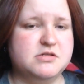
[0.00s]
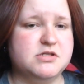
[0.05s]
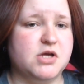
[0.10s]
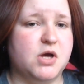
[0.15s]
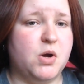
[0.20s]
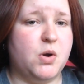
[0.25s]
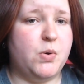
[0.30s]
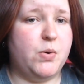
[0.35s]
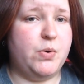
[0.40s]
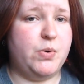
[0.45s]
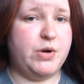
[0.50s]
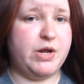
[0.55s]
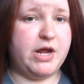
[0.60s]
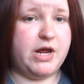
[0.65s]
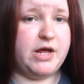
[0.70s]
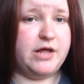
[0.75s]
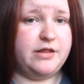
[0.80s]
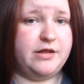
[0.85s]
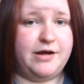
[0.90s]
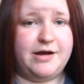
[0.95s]
So
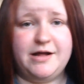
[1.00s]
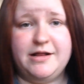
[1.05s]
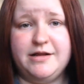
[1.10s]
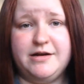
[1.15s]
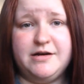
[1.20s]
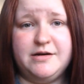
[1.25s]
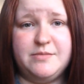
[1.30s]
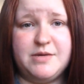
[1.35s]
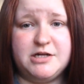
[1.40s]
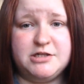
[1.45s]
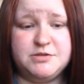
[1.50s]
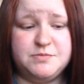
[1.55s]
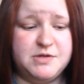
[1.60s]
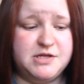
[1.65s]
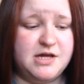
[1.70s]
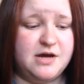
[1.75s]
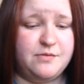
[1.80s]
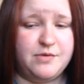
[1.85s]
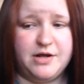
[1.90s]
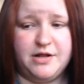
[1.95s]
yeah, the colour didn't match
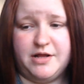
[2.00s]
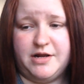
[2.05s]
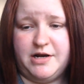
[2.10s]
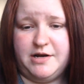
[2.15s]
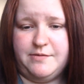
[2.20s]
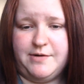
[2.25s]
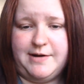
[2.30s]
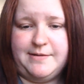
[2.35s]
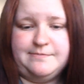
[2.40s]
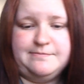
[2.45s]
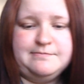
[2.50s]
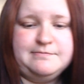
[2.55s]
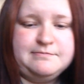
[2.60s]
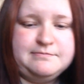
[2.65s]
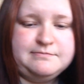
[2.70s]
me that well anyway.